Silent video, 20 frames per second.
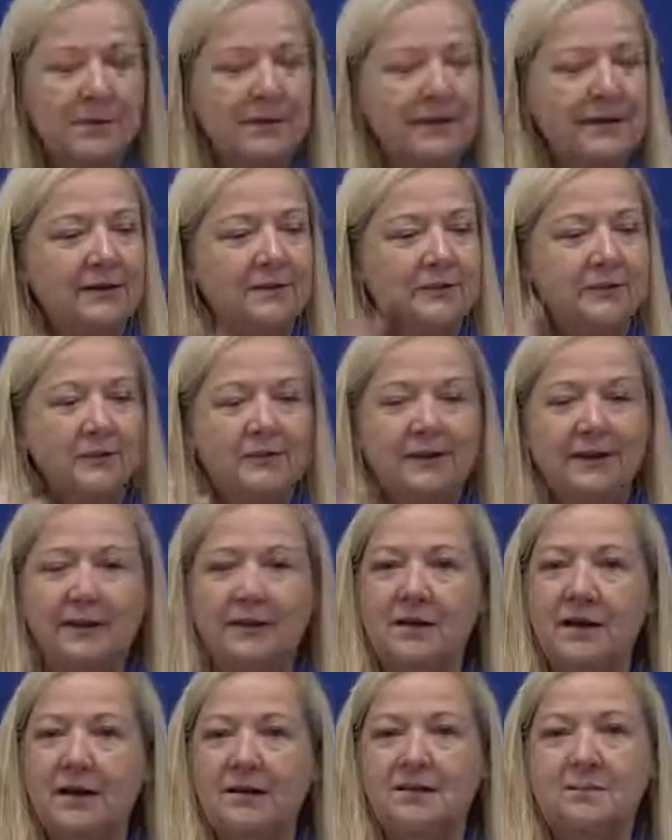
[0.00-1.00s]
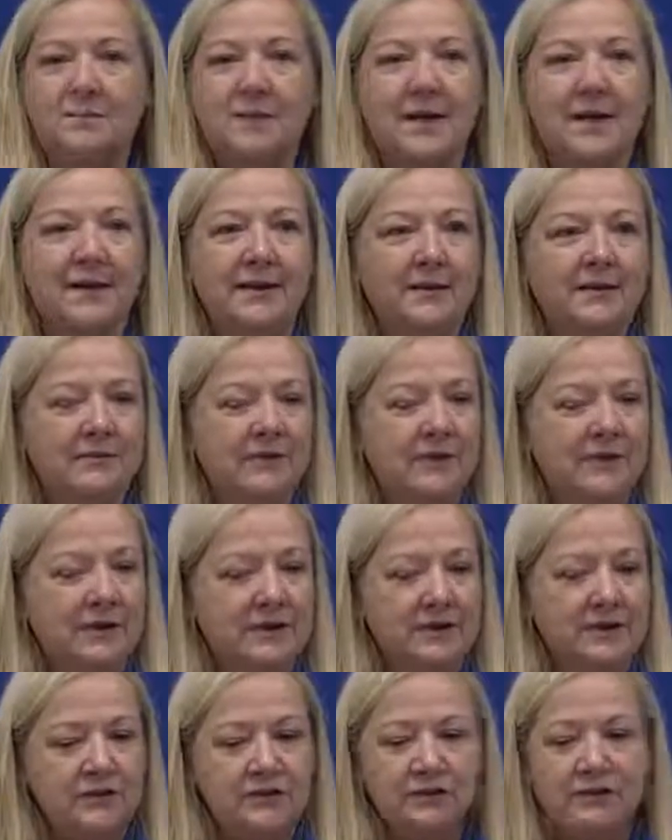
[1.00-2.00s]
but she'd get cosmetics
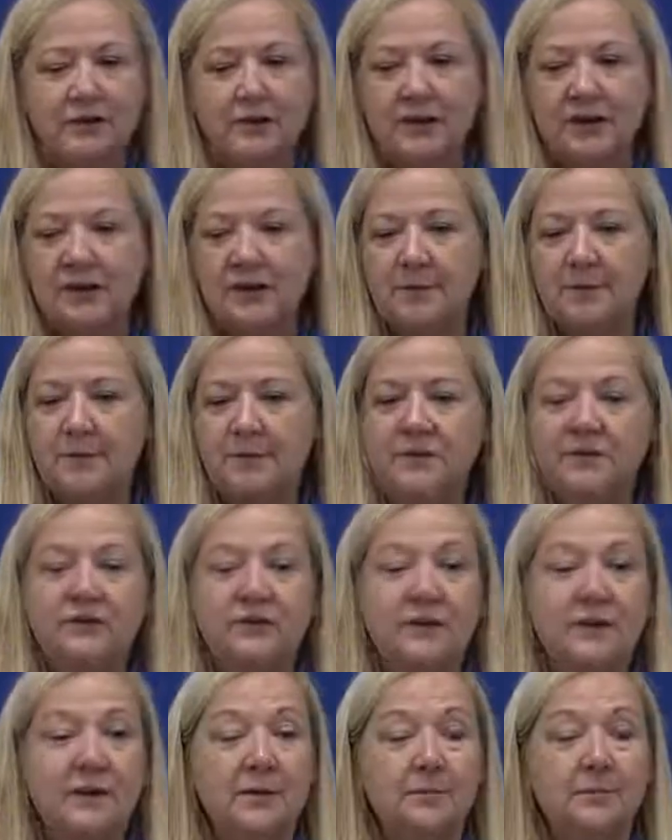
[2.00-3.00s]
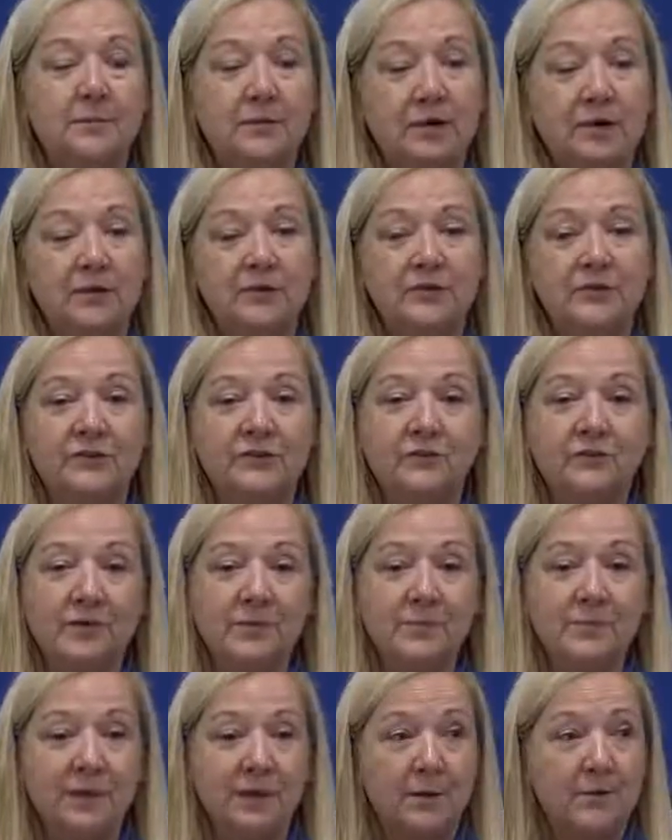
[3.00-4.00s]
very cheap, and she had purchased
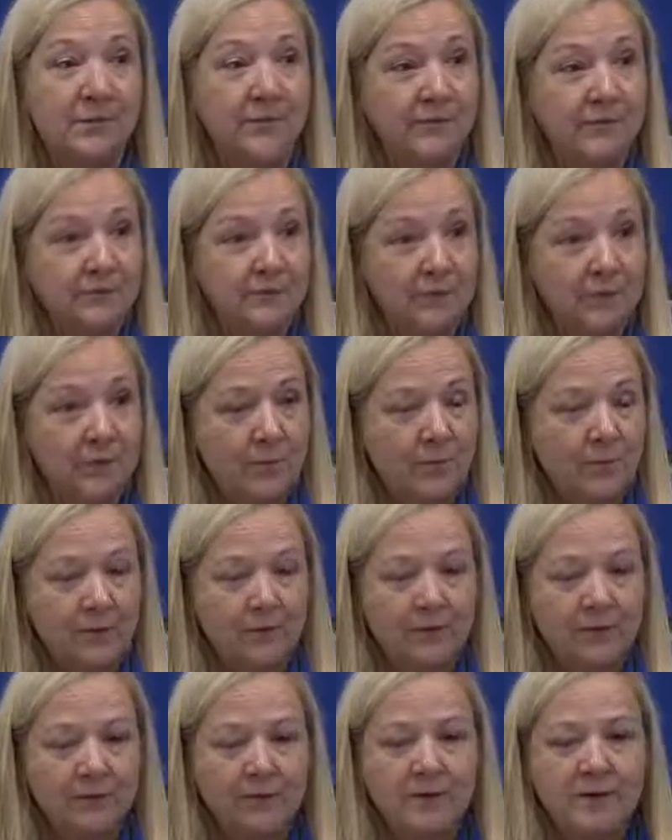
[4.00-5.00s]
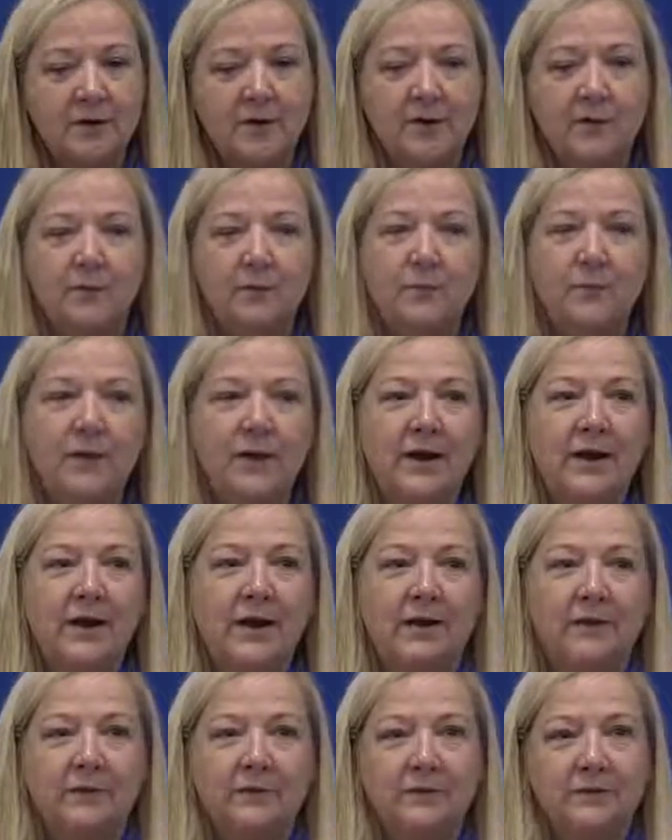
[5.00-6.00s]
from them before.
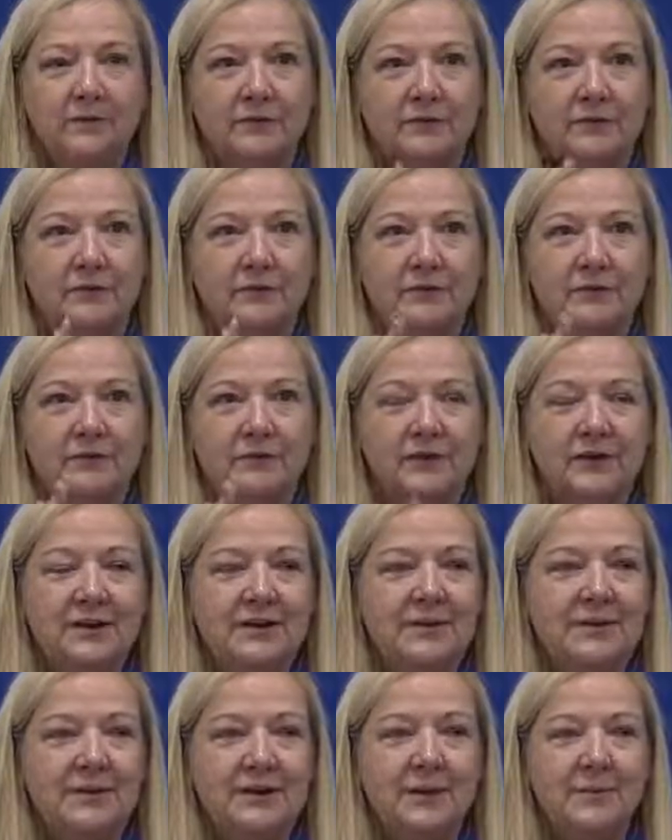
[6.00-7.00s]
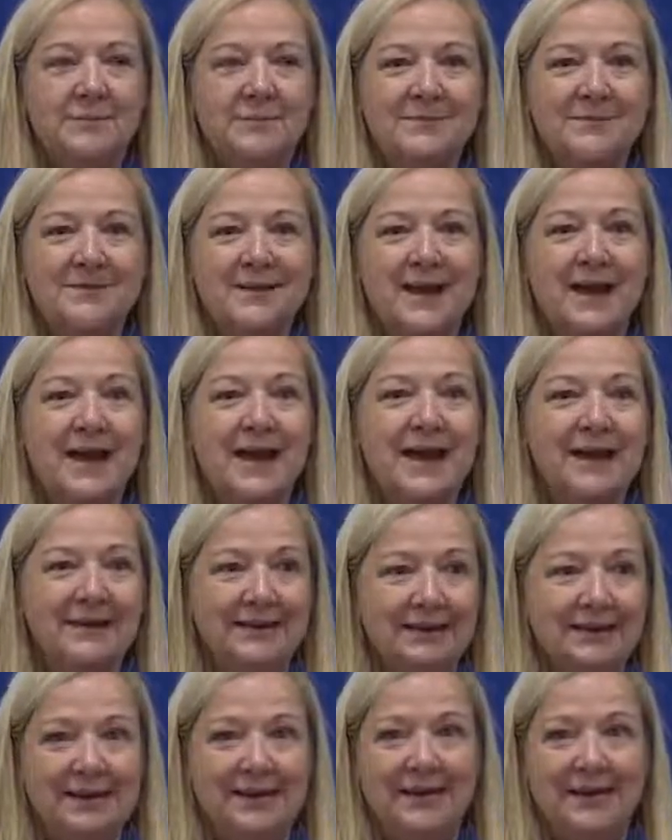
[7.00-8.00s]
Well, she ended up
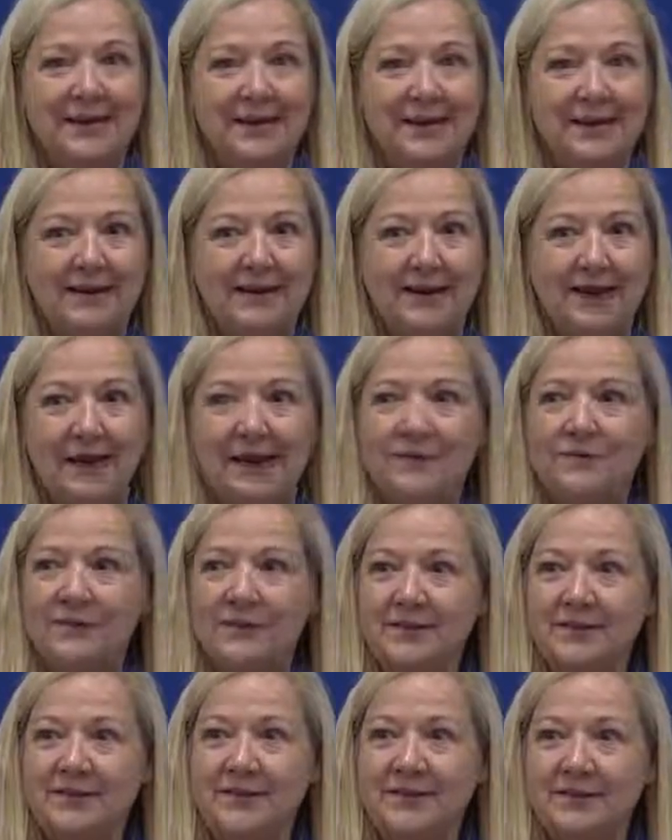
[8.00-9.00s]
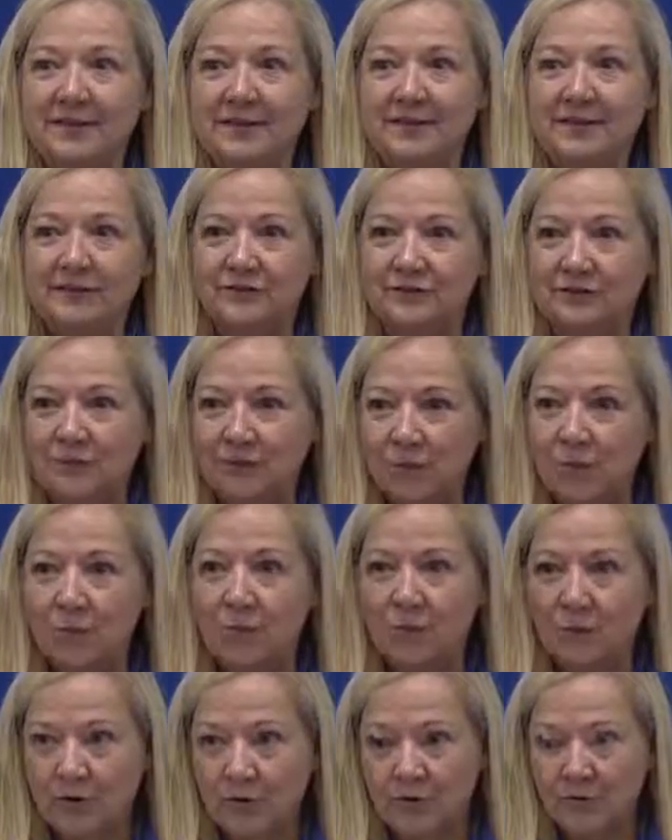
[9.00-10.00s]
not getting everything that she
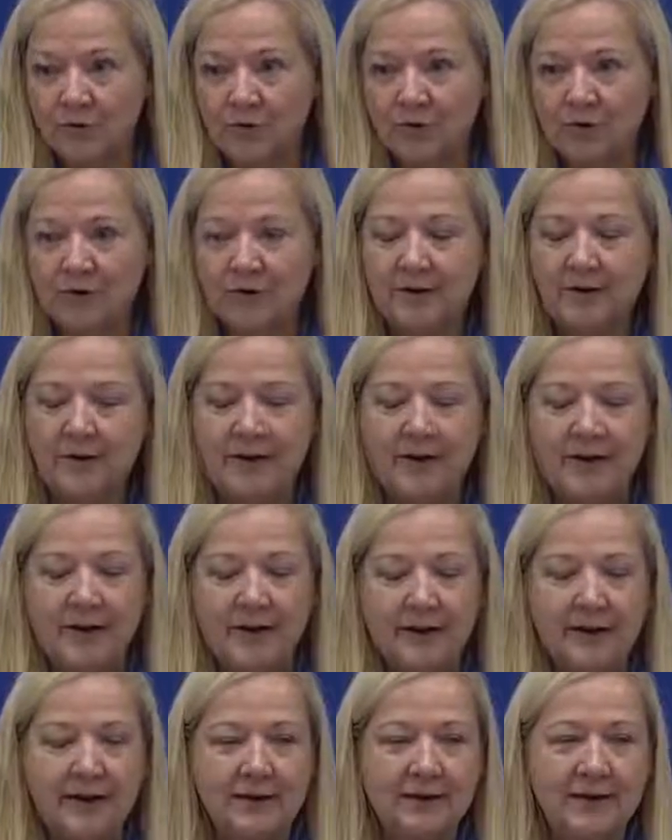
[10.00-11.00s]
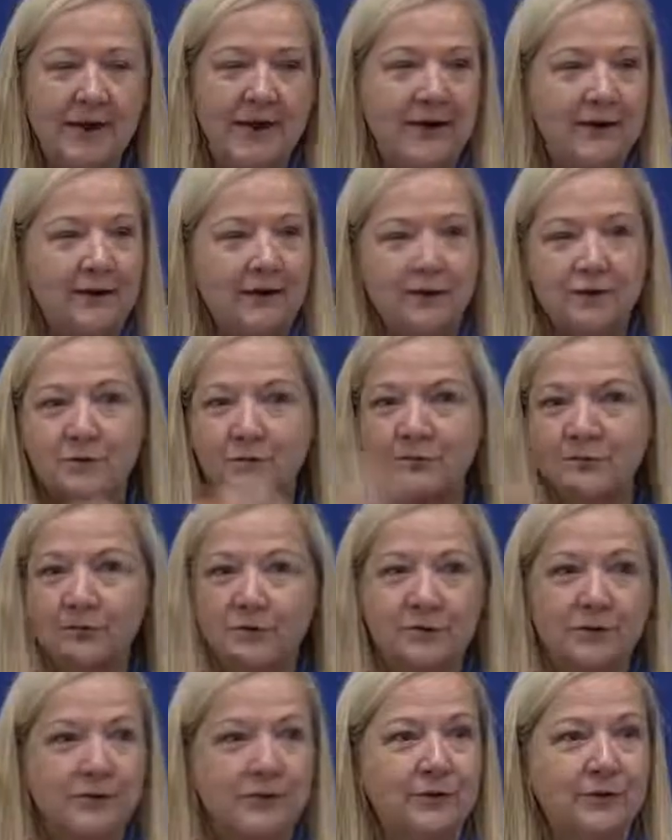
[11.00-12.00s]
ordered, and I couldn't
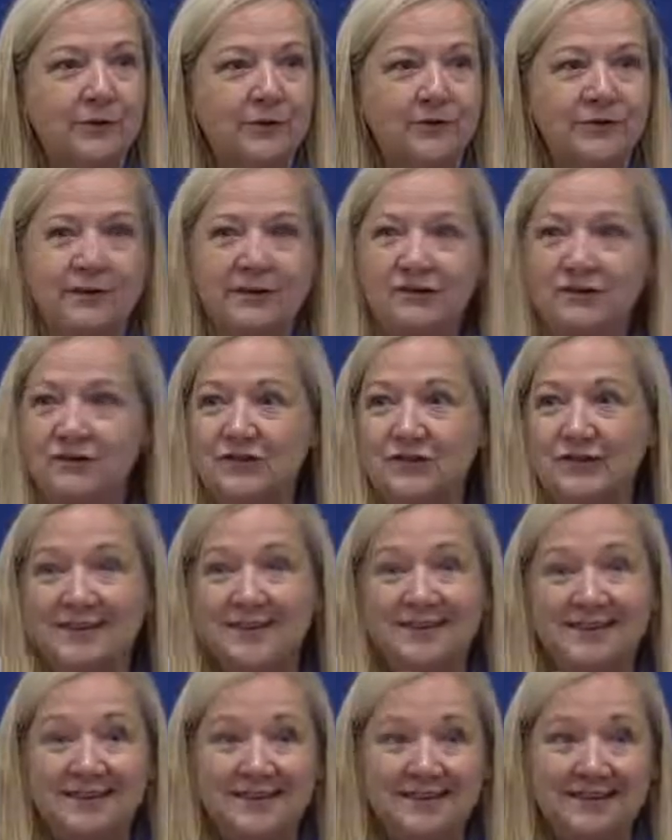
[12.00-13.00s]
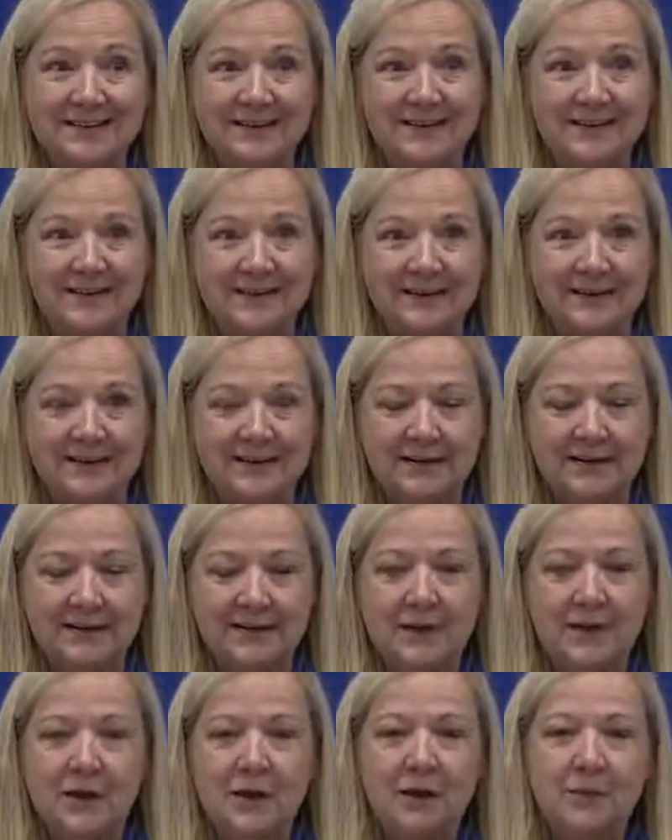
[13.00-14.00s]
prove that she didn't get it,
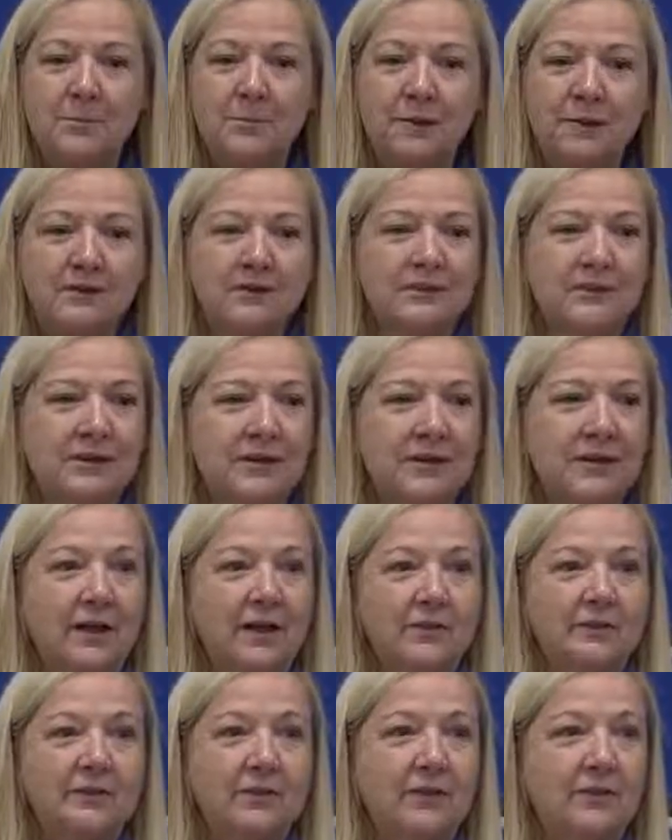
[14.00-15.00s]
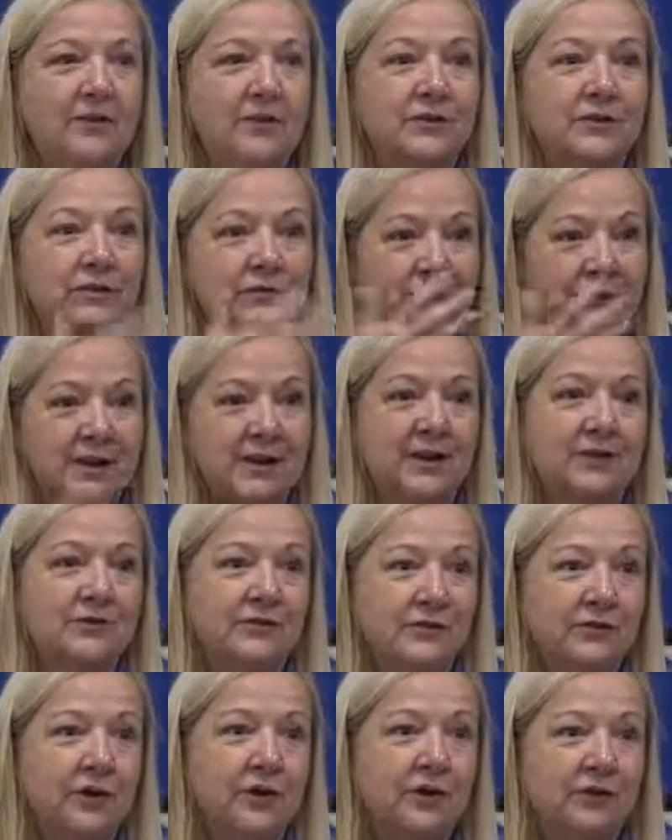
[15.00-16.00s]
but she lost over
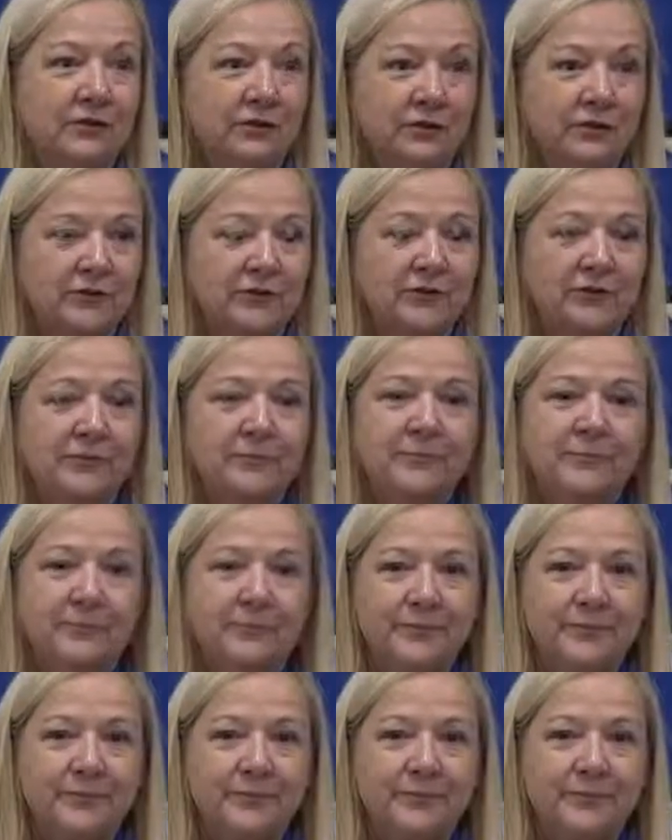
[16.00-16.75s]
$300.